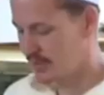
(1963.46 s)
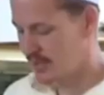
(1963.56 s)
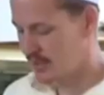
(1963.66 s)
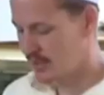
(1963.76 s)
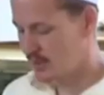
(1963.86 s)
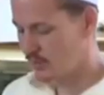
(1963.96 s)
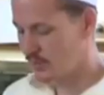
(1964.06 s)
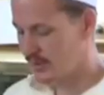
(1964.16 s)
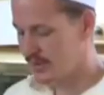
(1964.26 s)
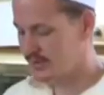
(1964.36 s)
But
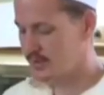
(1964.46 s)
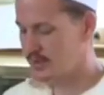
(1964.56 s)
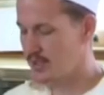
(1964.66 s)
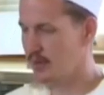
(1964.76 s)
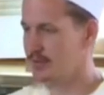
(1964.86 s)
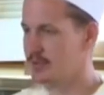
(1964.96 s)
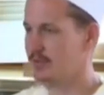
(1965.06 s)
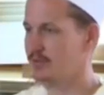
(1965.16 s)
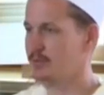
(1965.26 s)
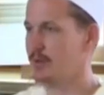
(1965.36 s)
what is the knowledge
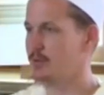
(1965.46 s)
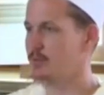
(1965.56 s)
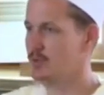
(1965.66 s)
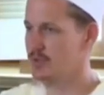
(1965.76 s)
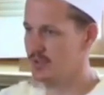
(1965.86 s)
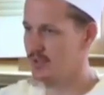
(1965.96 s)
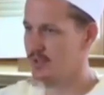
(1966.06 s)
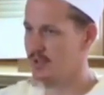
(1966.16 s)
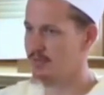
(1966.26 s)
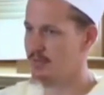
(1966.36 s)
of Imam
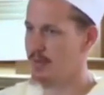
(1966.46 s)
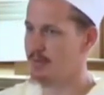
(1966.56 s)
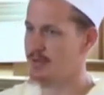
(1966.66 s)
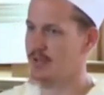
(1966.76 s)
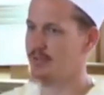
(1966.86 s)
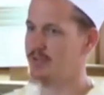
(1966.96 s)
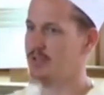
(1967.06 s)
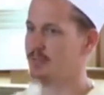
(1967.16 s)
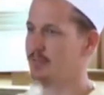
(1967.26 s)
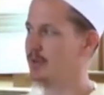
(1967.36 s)
al-Muzani, of Imam
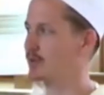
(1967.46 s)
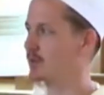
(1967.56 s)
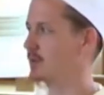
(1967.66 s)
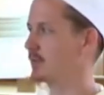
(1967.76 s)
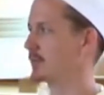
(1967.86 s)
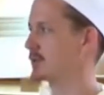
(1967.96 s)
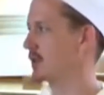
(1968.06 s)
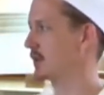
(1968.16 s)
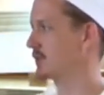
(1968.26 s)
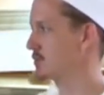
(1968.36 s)
al-Shafi'i, compared to Imam
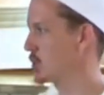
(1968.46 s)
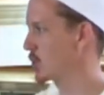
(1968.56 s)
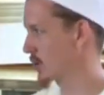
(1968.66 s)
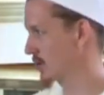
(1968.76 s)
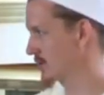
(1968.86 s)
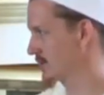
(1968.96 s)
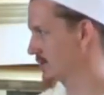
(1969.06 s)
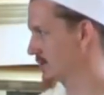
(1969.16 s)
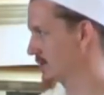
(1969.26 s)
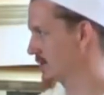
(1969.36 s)
al-Shafi'i's porter?
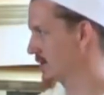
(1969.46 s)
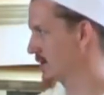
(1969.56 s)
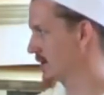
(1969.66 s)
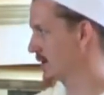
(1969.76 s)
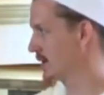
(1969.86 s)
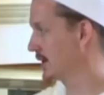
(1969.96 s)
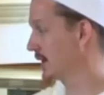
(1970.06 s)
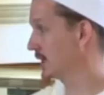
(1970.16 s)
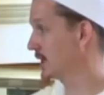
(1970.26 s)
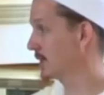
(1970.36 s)

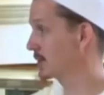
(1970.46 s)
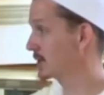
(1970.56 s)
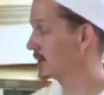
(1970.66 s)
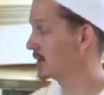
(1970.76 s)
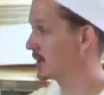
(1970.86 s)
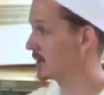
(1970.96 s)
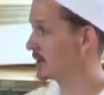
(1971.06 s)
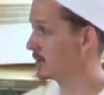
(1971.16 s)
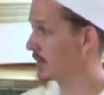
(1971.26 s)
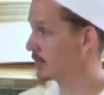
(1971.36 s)
That Imam
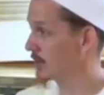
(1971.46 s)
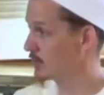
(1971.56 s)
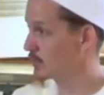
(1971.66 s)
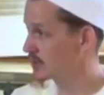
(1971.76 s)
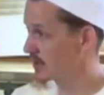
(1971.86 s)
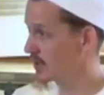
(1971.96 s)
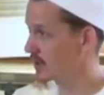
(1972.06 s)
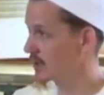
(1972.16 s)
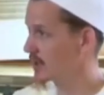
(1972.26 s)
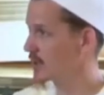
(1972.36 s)

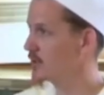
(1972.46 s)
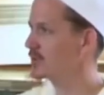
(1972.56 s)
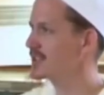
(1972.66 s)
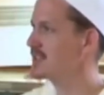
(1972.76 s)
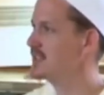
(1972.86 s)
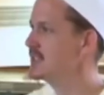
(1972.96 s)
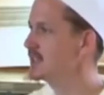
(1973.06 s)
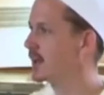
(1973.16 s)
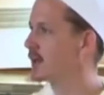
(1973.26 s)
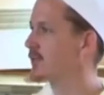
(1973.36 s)
al-Muzani knew the
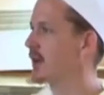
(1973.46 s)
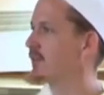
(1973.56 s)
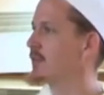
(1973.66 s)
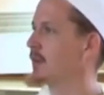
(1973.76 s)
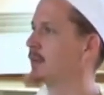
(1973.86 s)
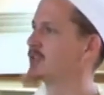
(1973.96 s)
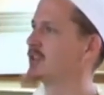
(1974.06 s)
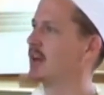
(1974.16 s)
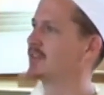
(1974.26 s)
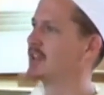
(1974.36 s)
details of Imam
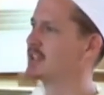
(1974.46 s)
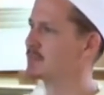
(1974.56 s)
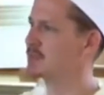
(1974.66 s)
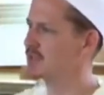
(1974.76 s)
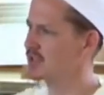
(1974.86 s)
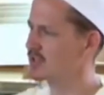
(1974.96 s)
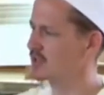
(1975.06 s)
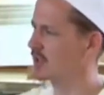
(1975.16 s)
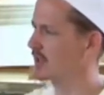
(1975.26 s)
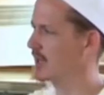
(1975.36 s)
al-Shafi'i, his
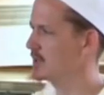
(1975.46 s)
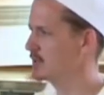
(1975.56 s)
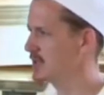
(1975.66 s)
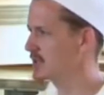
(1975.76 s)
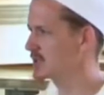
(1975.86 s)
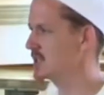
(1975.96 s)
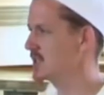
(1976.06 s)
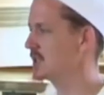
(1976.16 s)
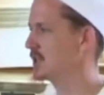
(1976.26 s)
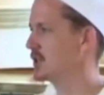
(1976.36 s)
position on A, B, and
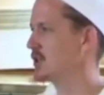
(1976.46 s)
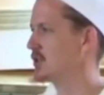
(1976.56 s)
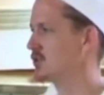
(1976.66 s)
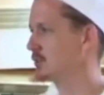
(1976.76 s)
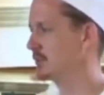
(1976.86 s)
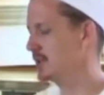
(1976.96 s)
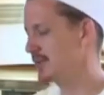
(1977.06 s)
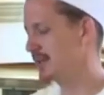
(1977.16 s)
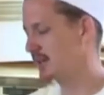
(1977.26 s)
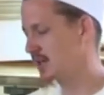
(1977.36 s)
C. And so
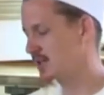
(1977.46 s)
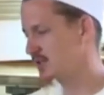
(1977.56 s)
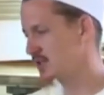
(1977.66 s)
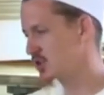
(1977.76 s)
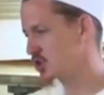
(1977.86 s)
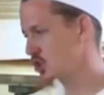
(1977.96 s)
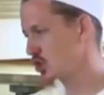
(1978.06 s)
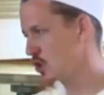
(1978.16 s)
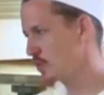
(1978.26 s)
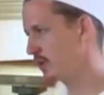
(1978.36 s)
meaning, because the
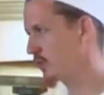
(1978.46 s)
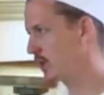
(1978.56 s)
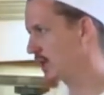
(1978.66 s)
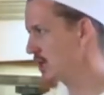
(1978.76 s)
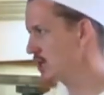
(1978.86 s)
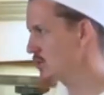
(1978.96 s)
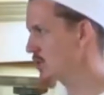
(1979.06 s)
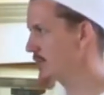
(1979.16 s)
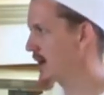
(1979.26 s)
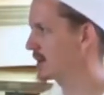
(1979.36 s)
scope of what he
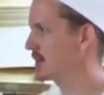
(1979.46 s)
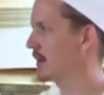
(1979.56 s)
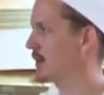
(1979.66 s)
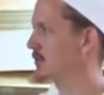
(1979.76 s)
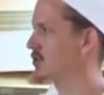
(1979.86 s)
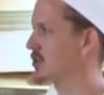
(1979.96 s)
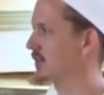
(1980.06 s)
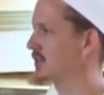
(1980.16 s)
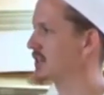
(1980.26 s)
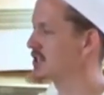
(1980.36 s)
knew about Imam
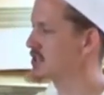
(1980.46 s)
al-Shafi'i